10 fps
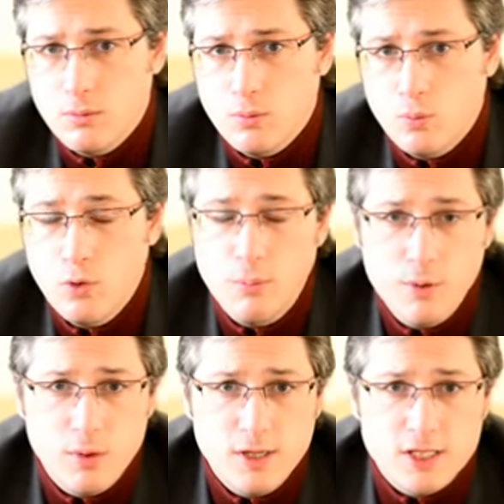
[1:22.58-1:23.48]
will be
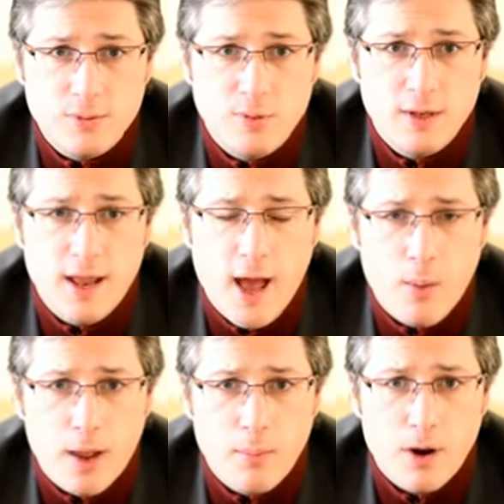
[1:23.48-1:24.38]
released between
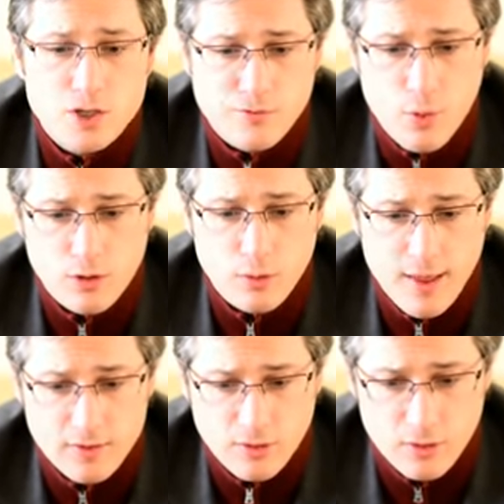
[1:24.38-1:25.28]
now and March 4,
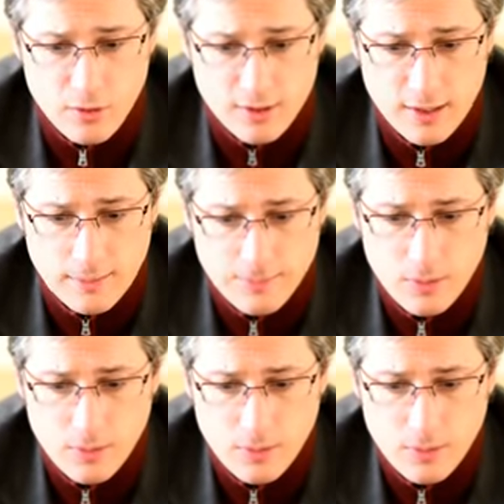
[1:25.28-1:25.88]
2013.